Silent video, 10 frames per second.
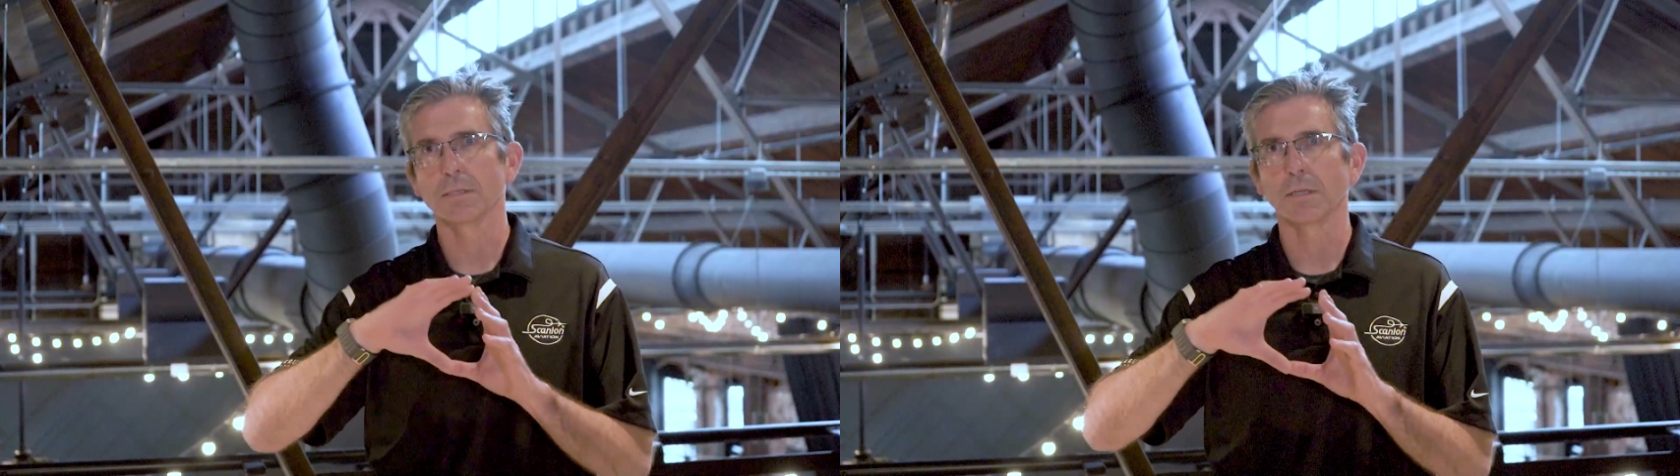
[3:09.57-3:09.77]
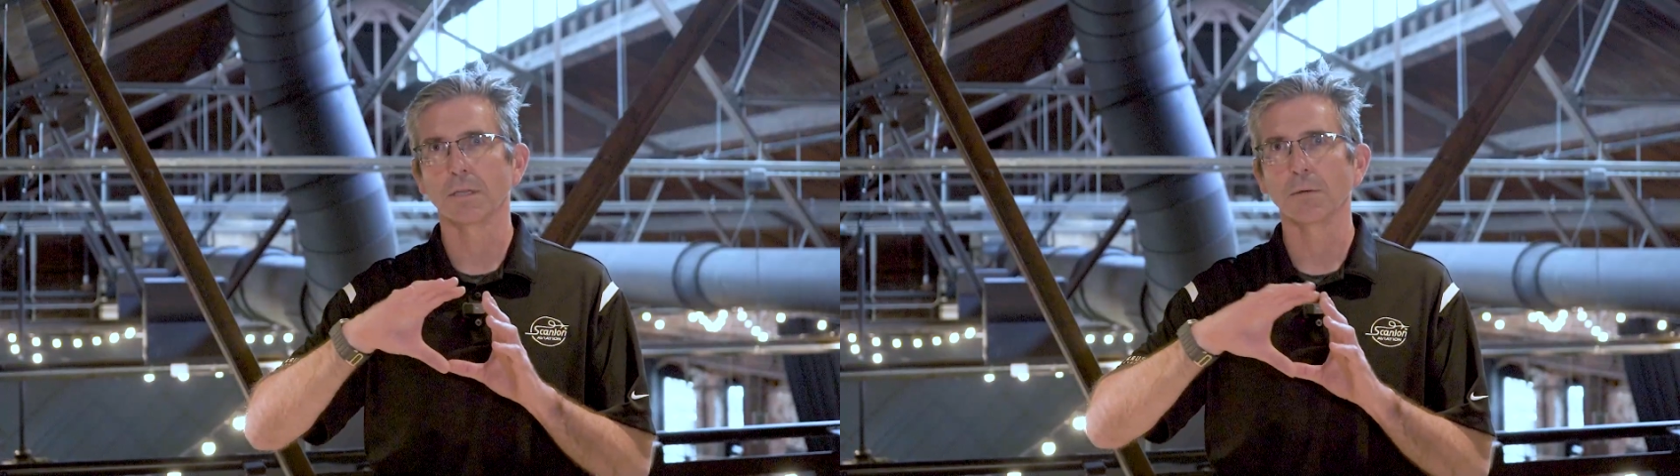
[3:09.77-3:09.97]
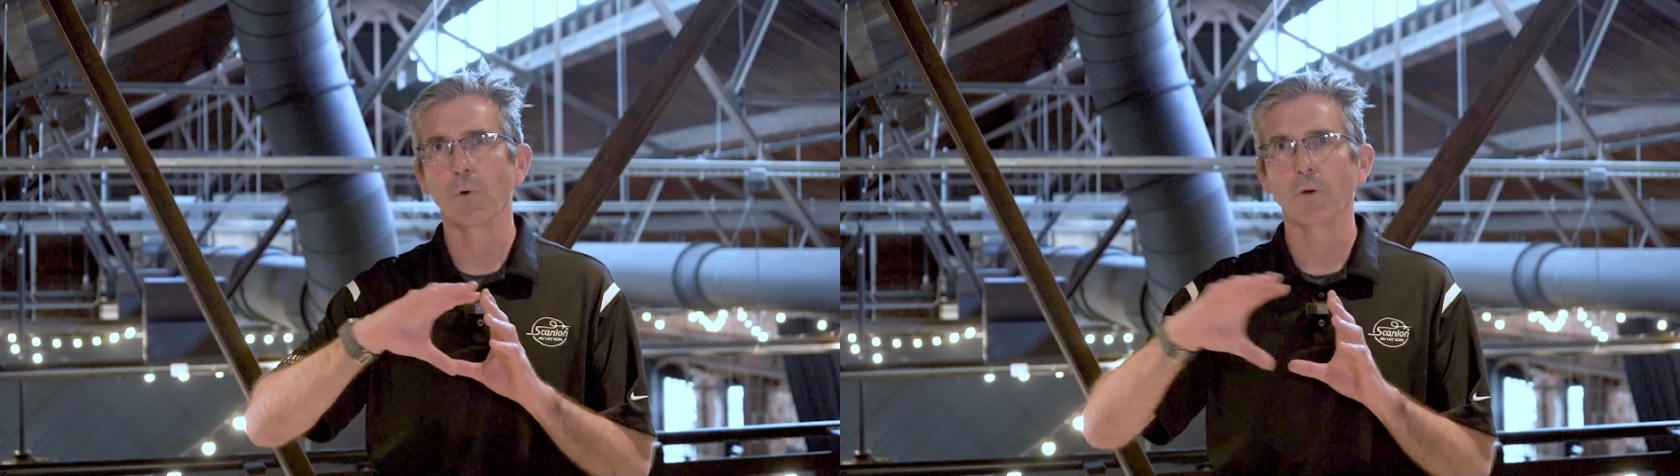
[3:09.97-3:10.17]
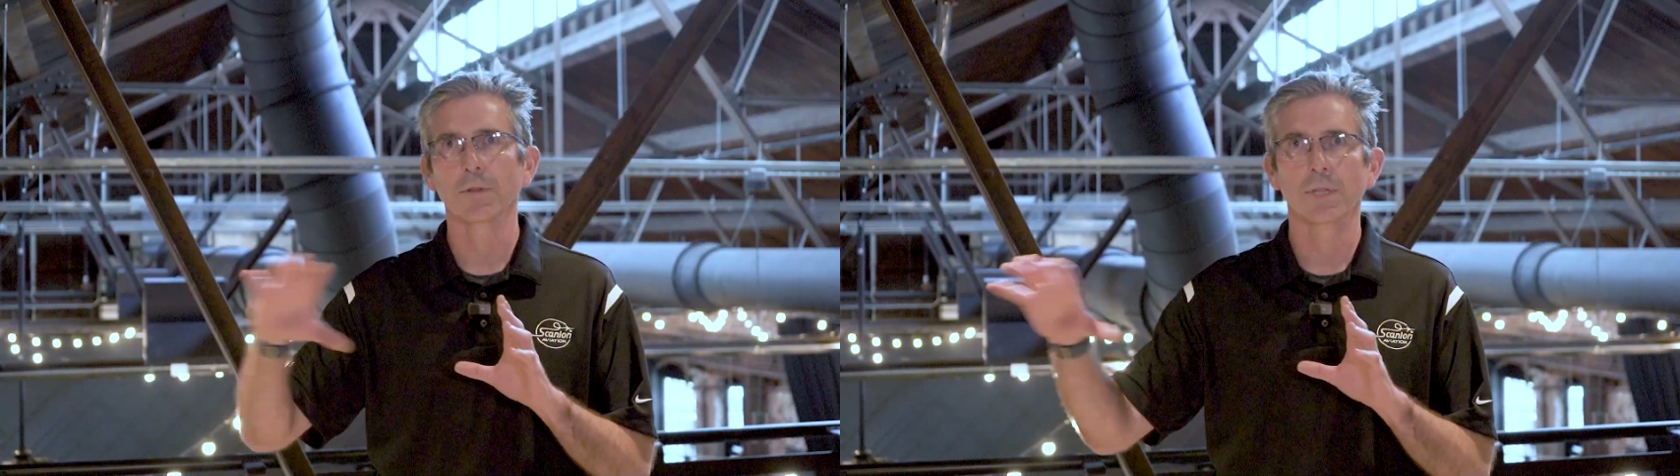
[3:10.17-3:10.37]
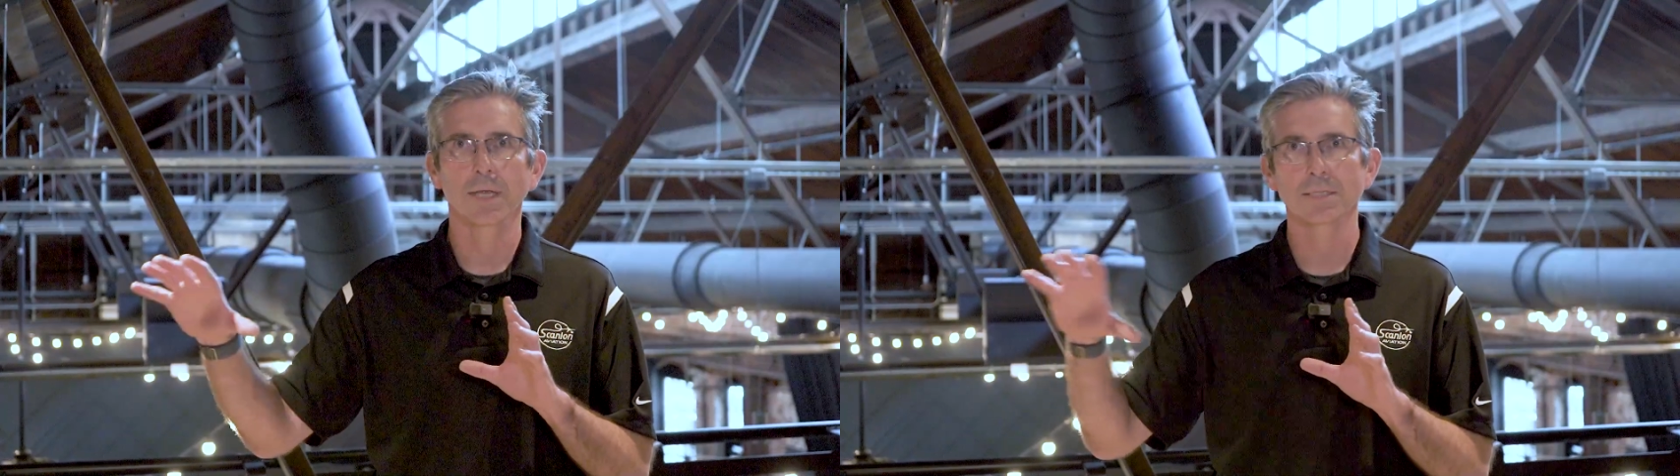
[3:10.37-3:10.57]
and the
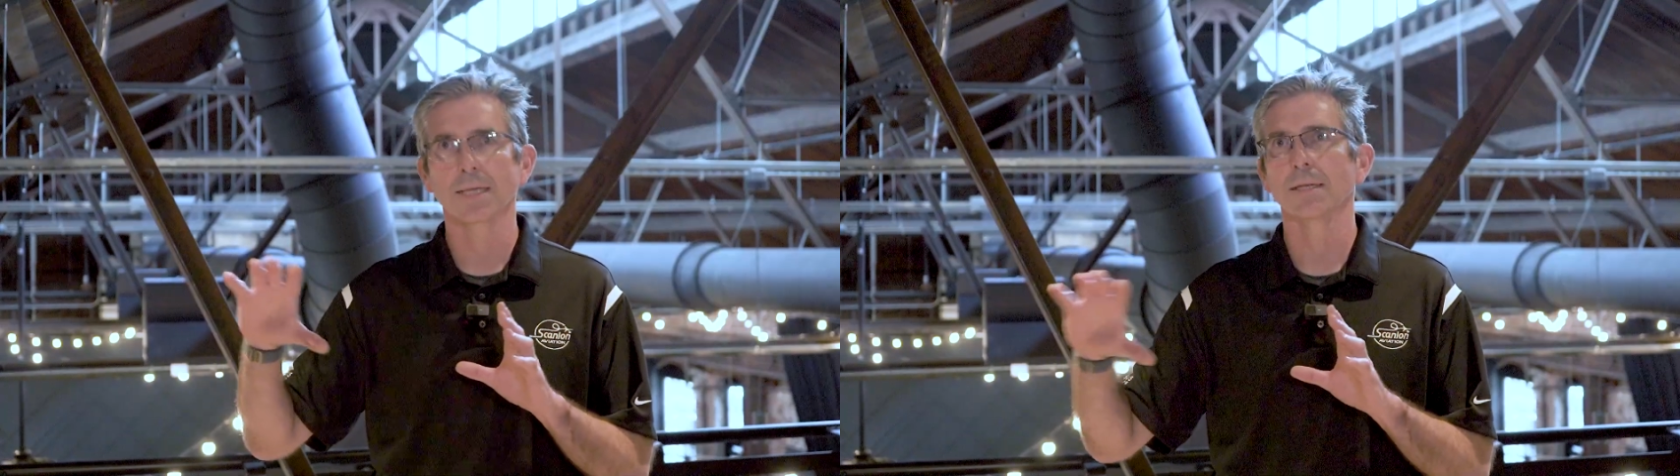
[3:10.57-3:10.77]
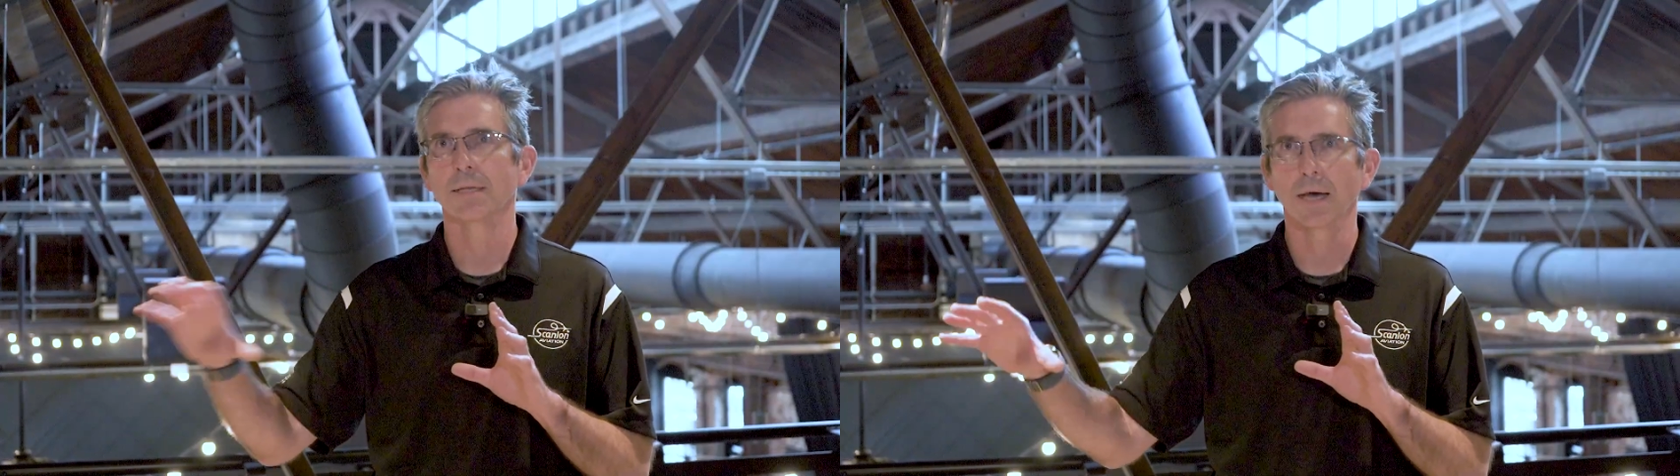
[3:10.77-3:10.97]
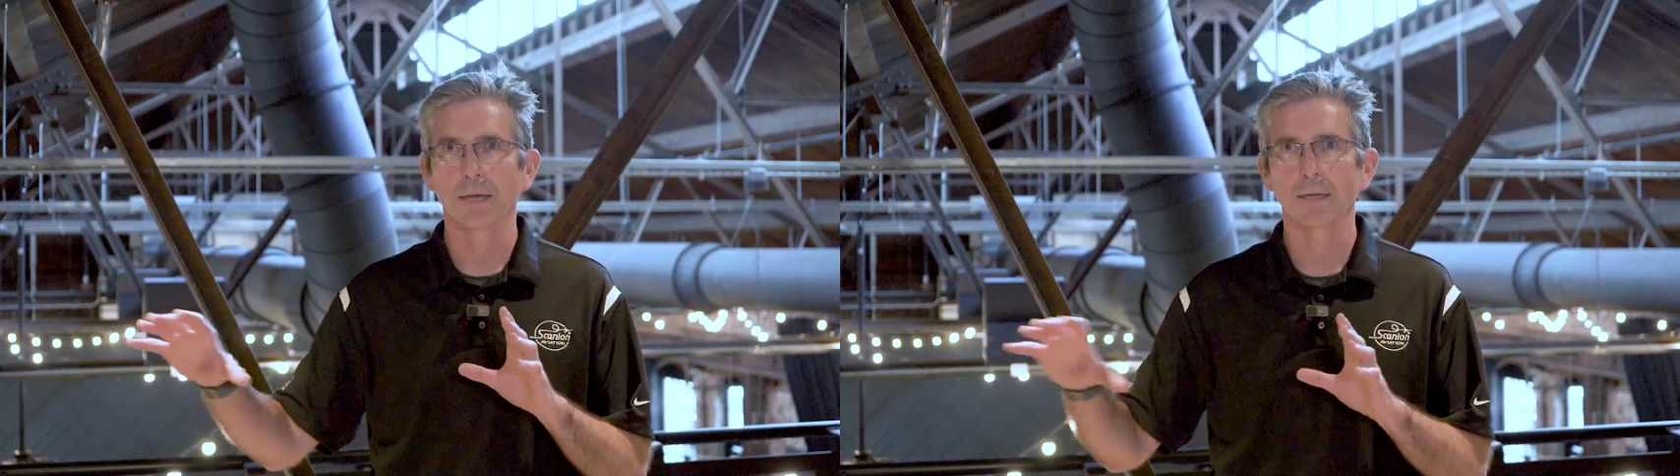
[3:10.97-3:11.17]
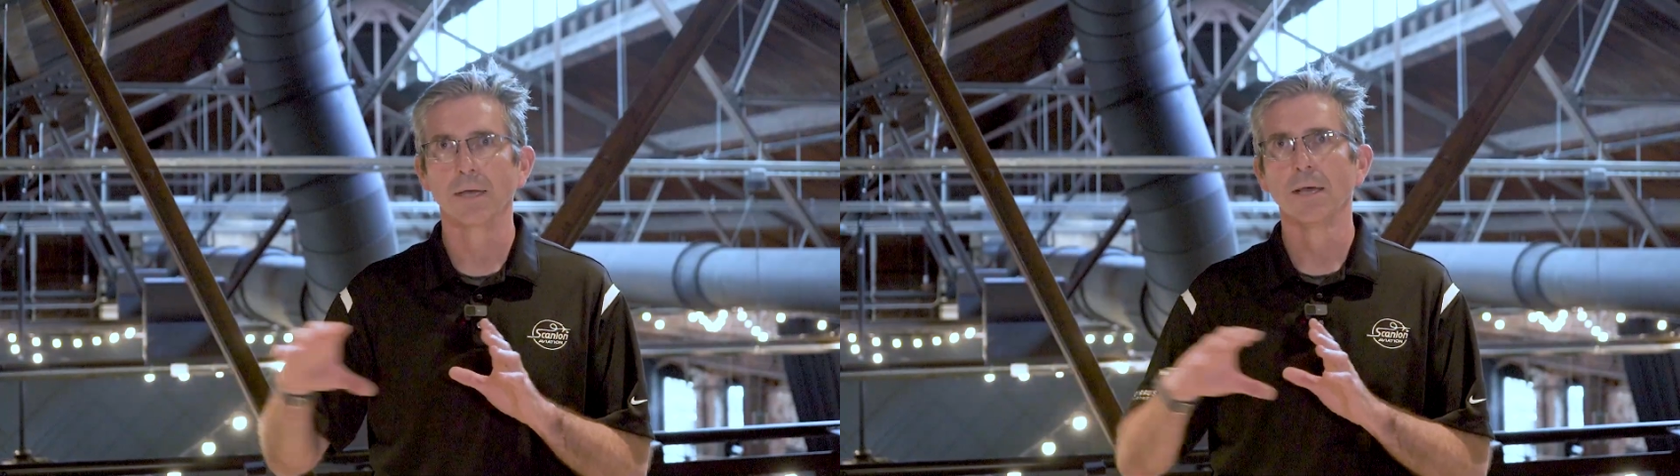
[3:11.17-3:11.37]
important things get done,